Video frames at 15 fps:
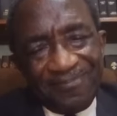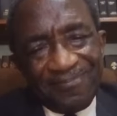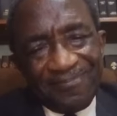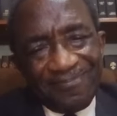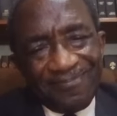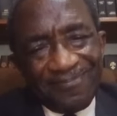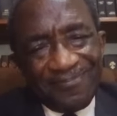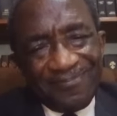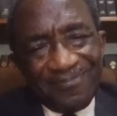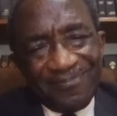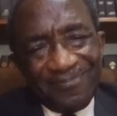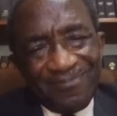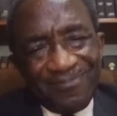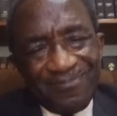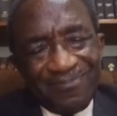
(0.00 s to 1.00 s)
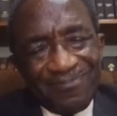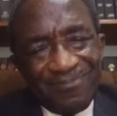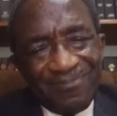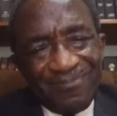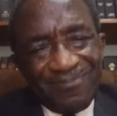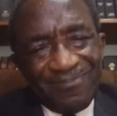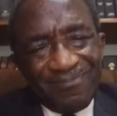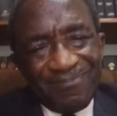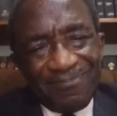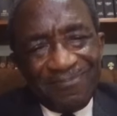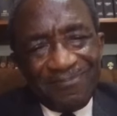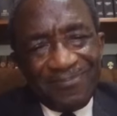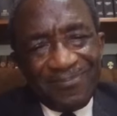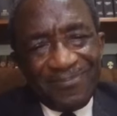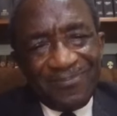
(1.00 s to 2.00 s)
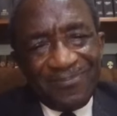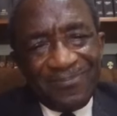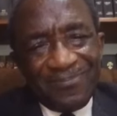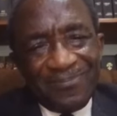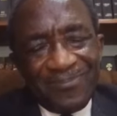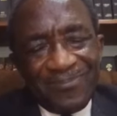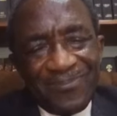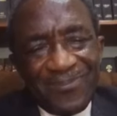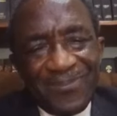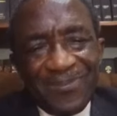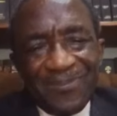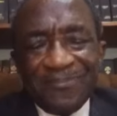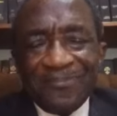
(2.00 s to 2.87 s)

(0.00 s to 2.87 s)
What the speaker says: (silence)